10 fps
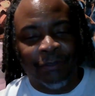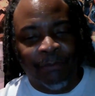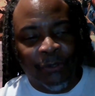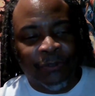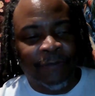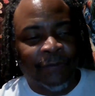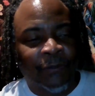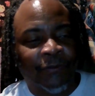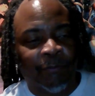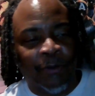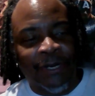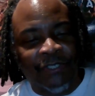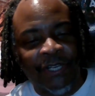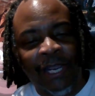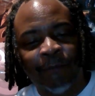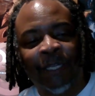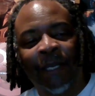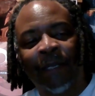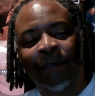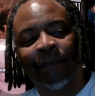in the multiverse, a branch
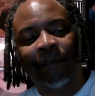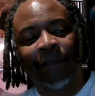timeline.